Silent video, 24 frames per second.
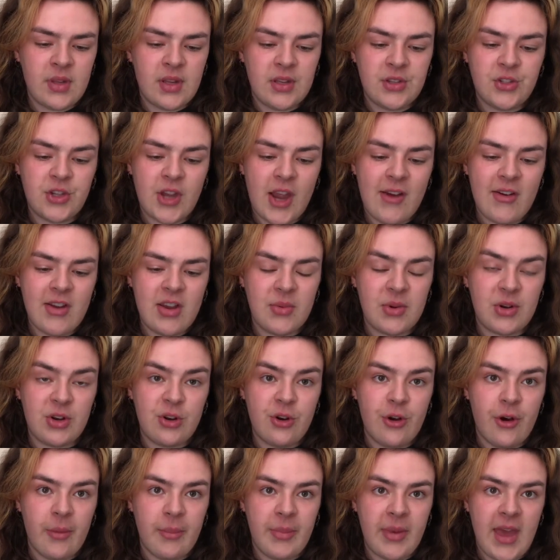Jerry would
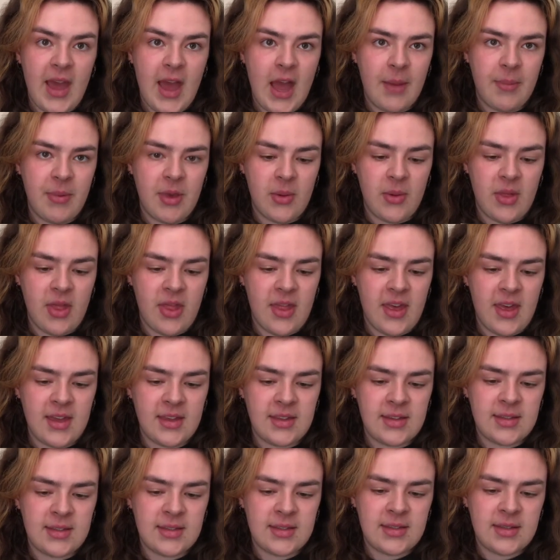not be happy with
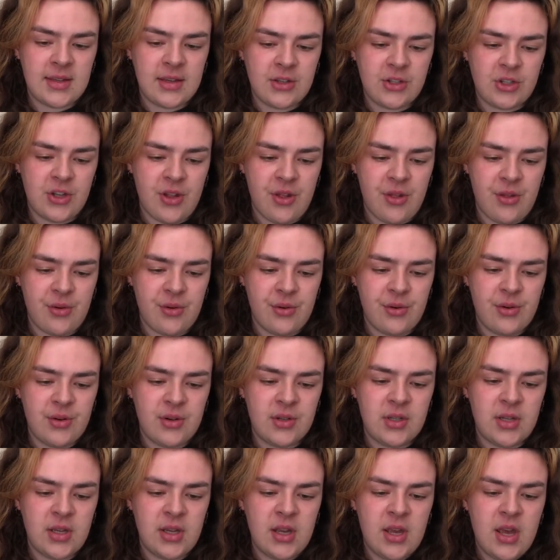this, she thought.
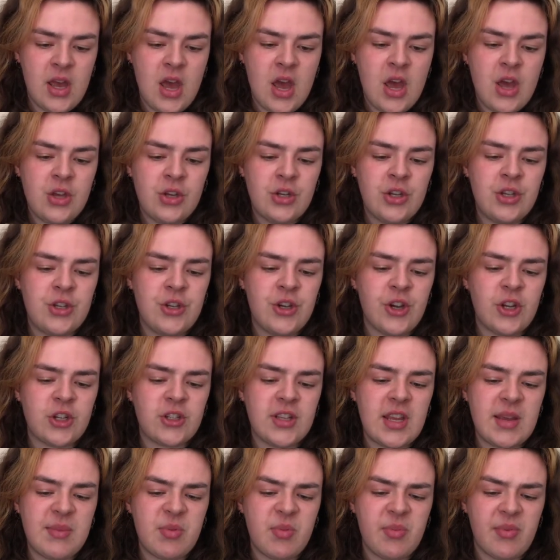She took a
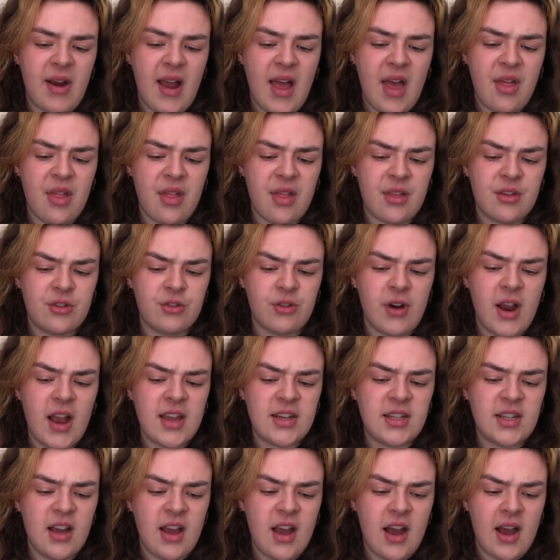deep breath, dried
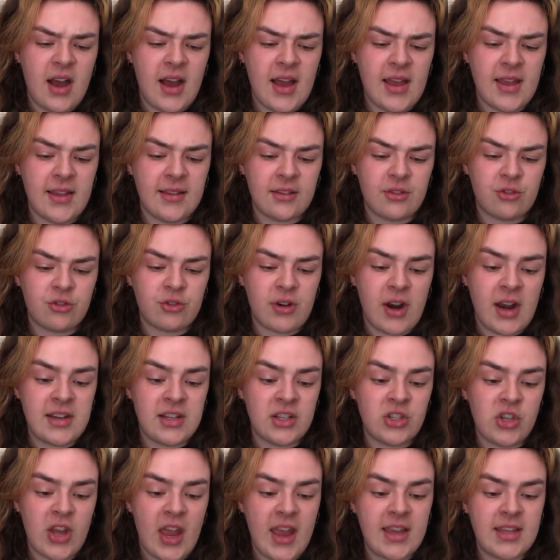her eyes, and tried to
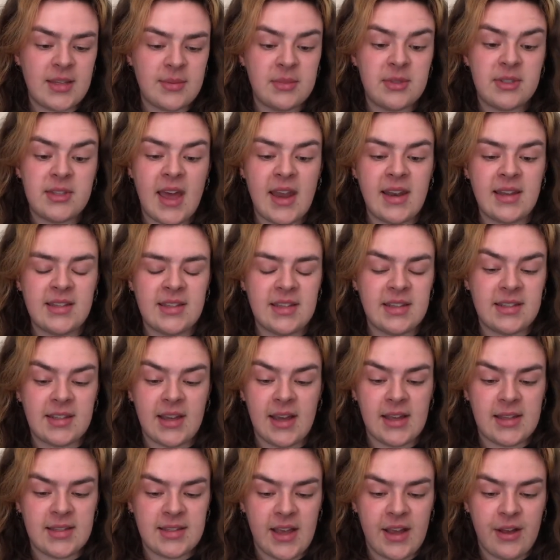shake some sense into
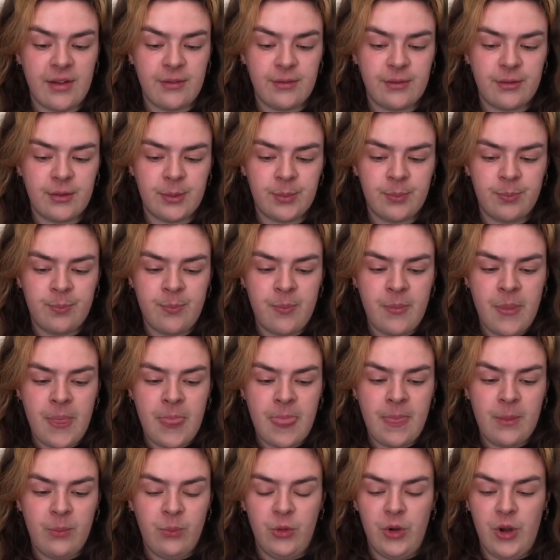herself.
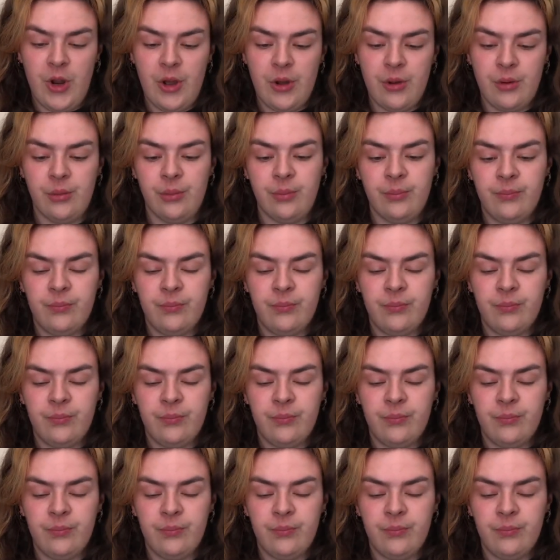No,